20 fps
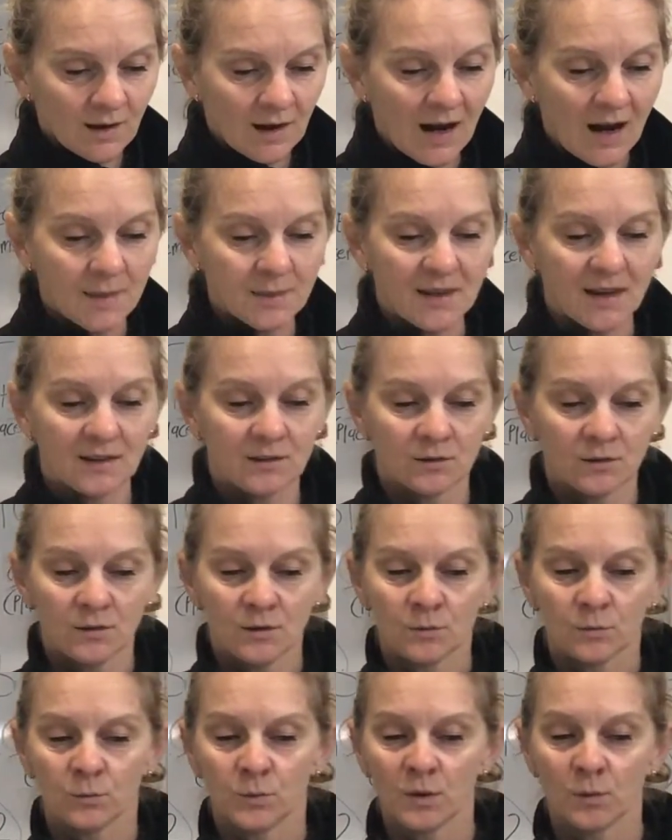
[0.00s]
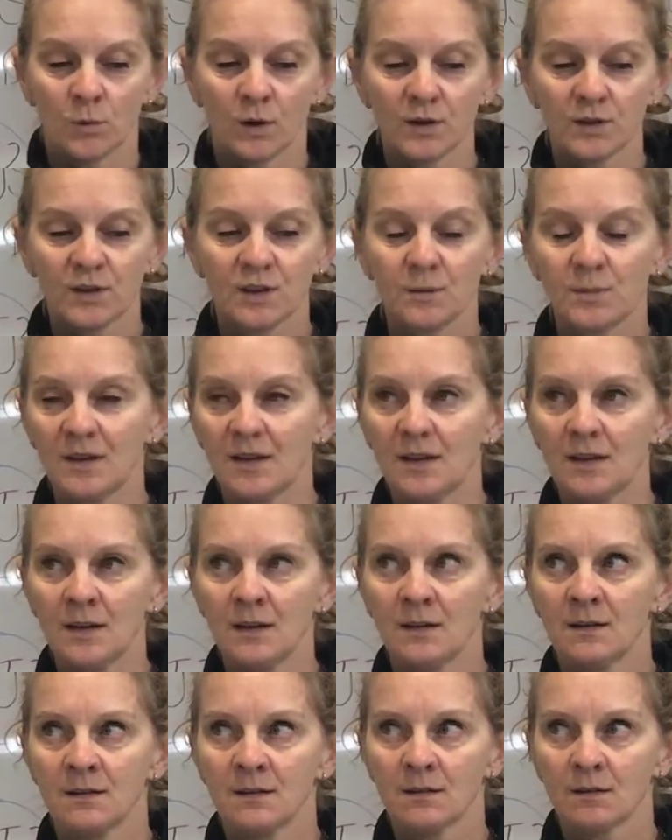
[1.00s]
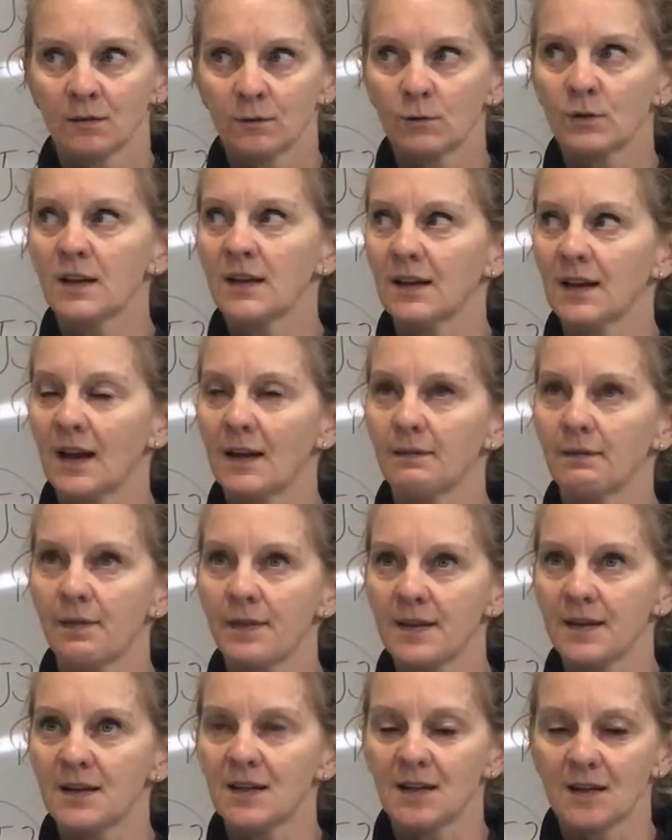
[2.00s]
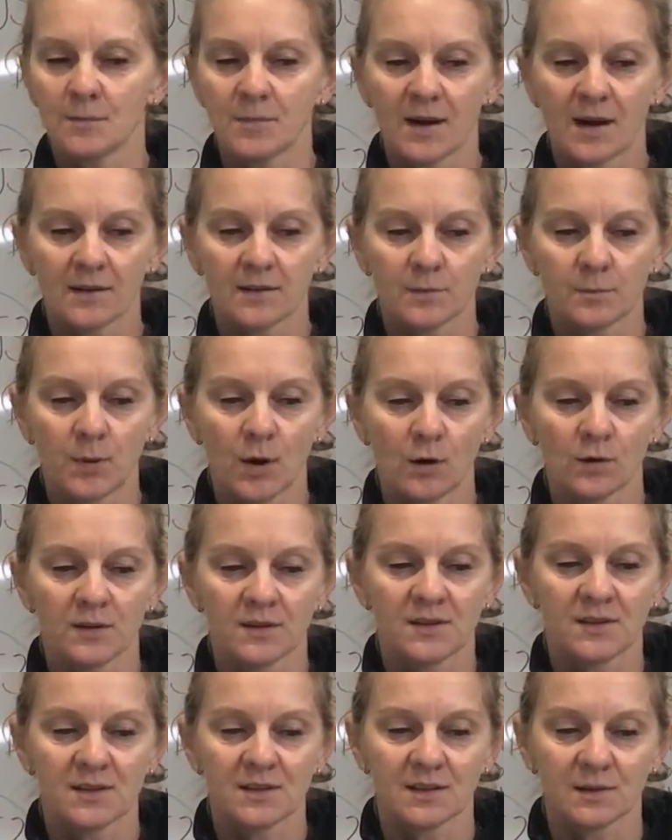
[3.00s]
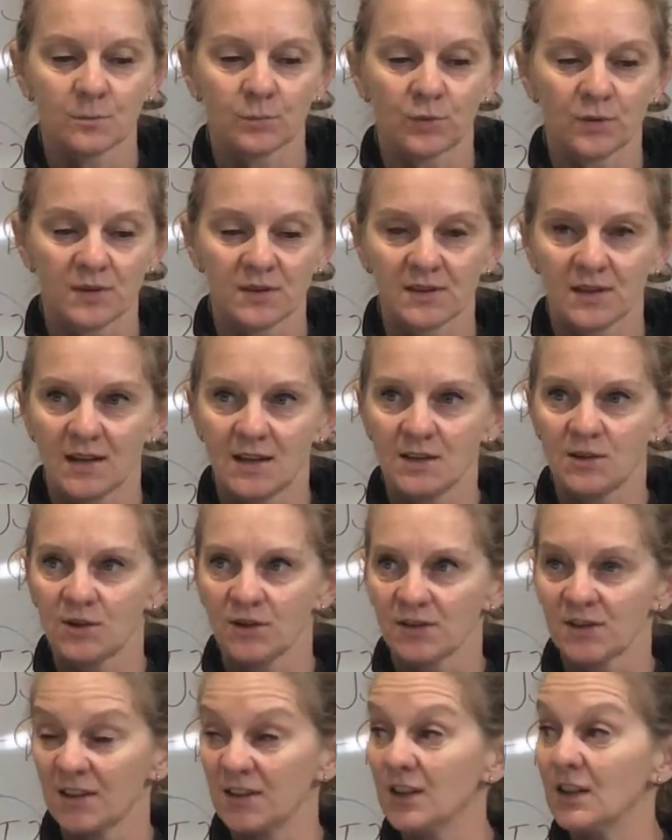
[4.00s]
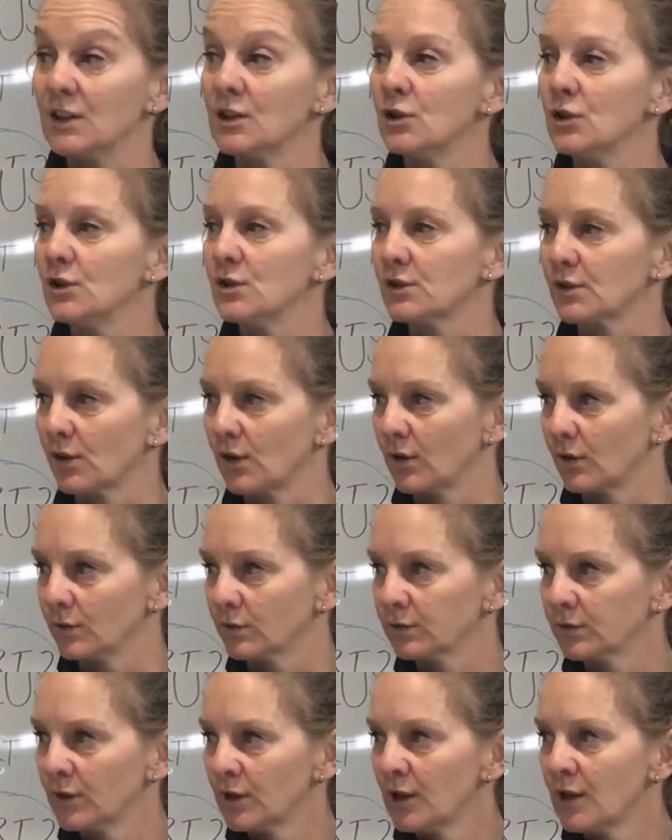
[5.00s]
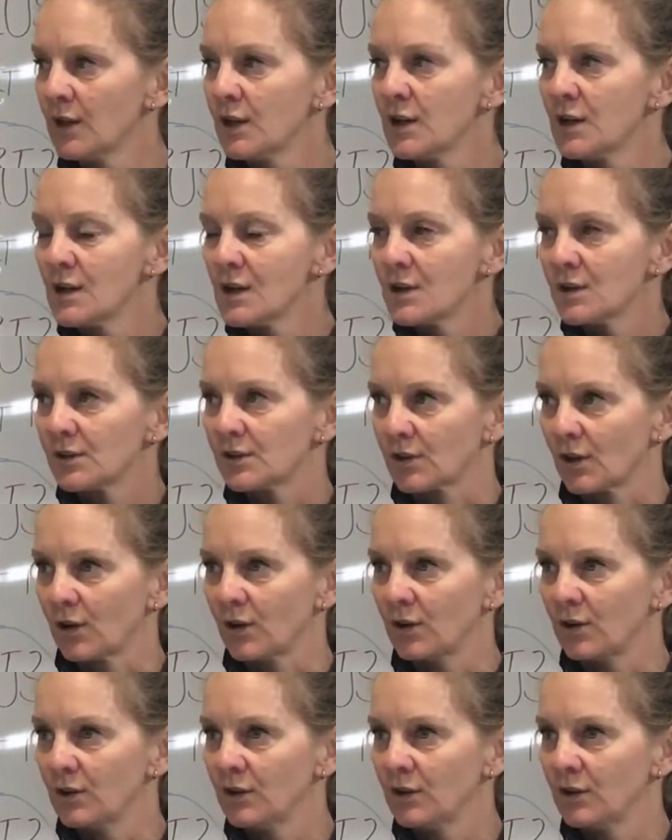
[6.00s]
And then we want you to be looking at and thinking about the policies and procedures and the use of. So